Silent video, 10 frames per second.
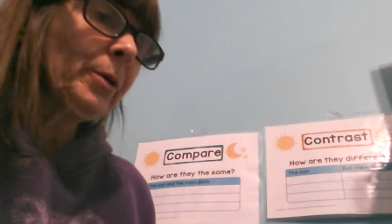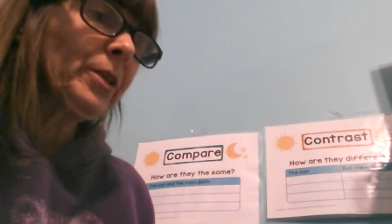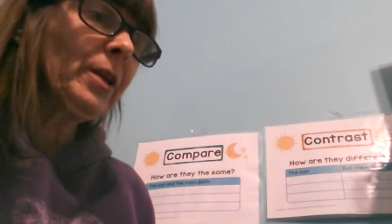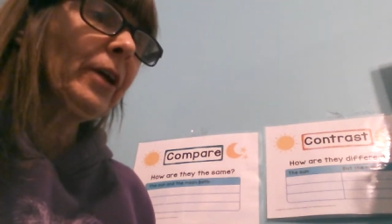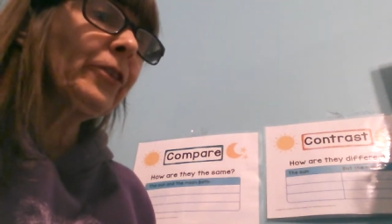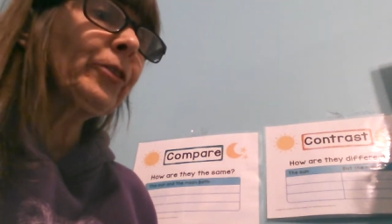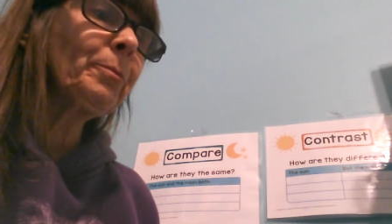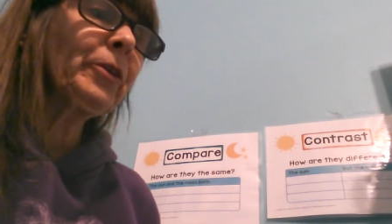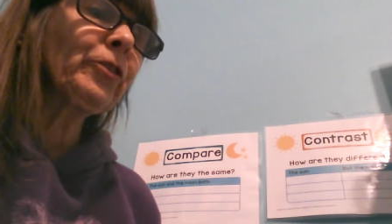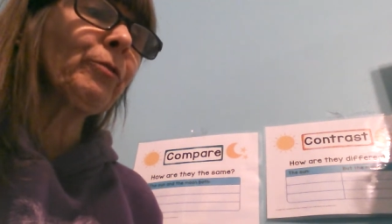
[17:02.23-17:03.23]
But the nicer
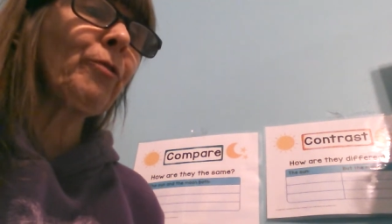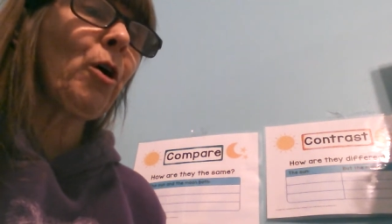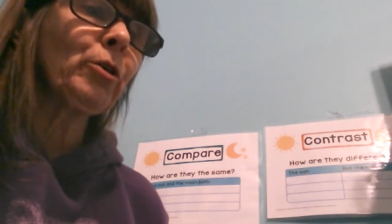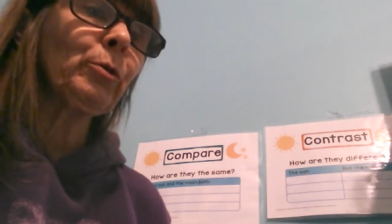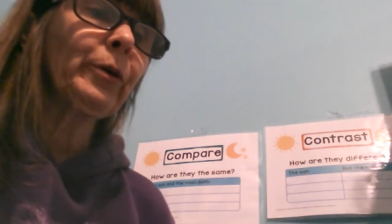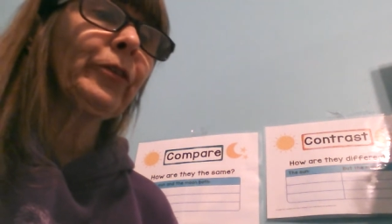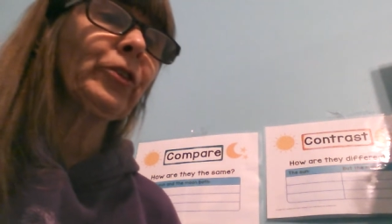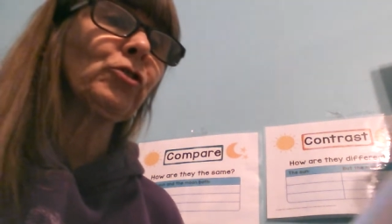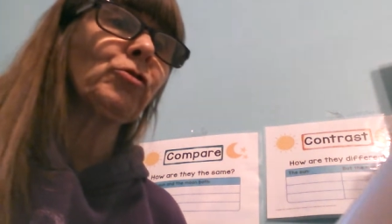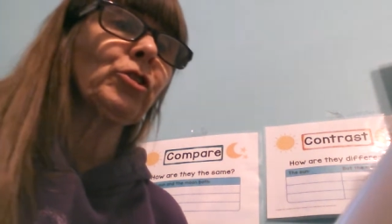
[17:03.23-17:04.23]
Mr. Falker
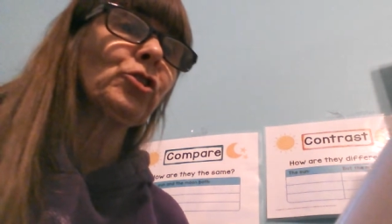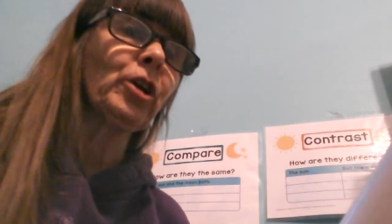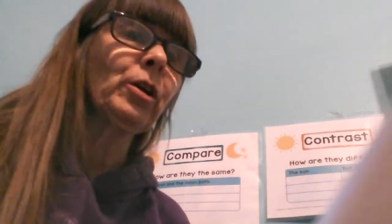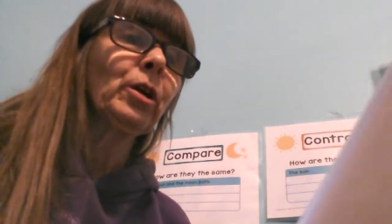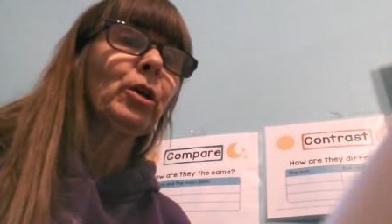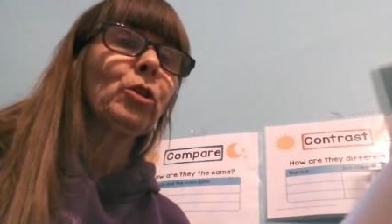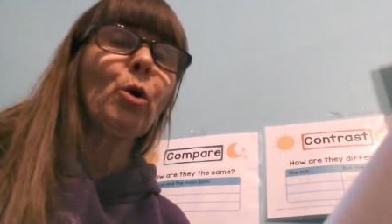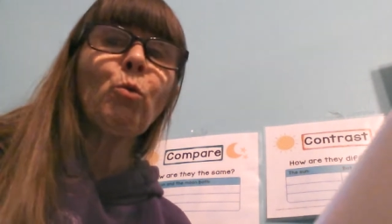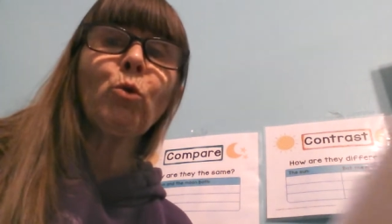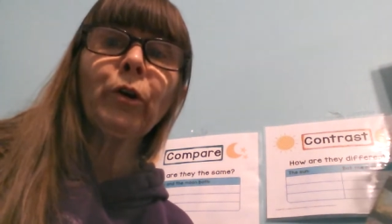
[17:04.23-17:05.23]
was to Tricia,
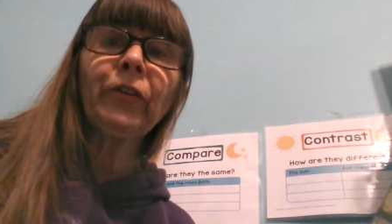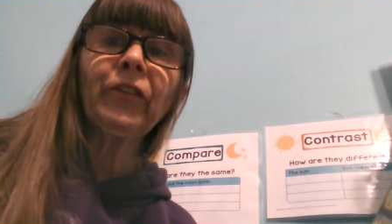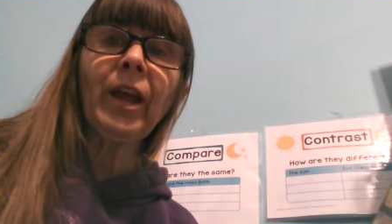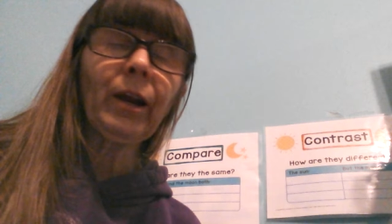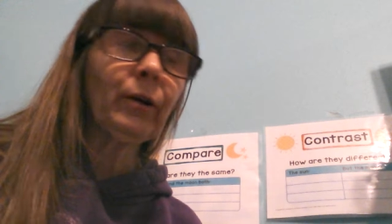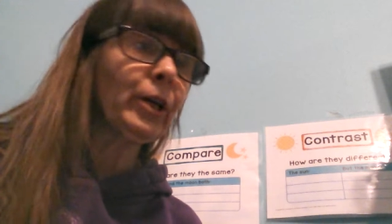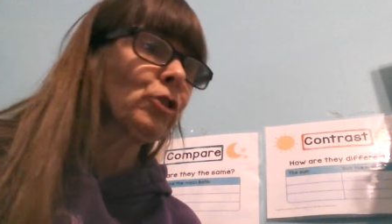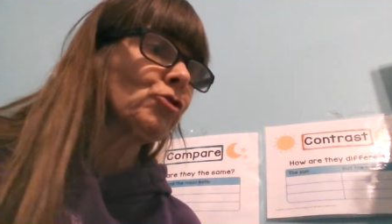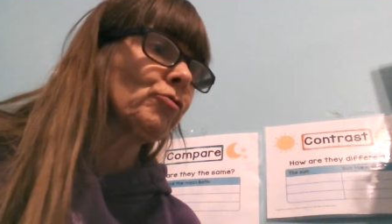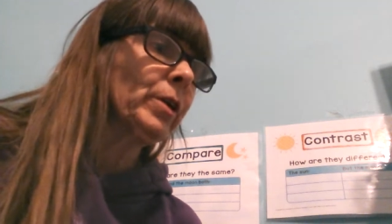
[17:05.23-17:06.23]
the worse
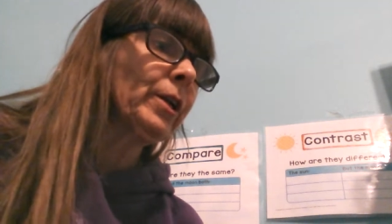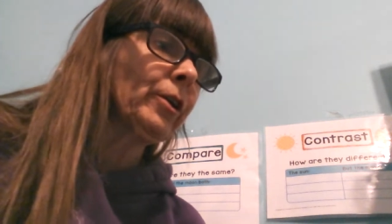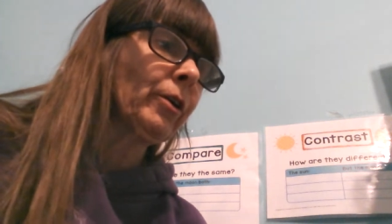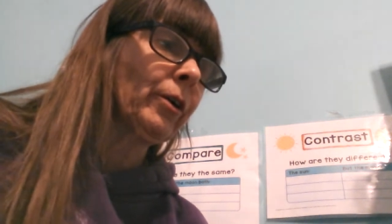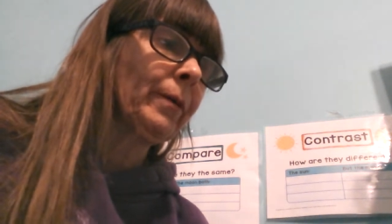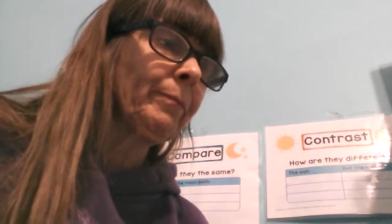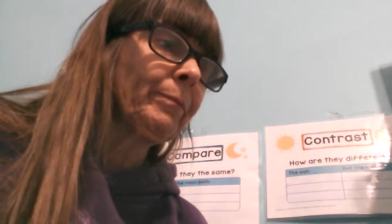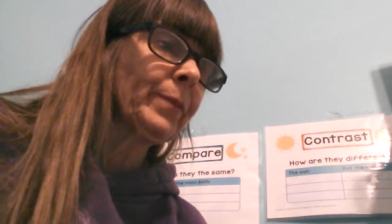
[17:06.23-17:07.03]
Eric treated her.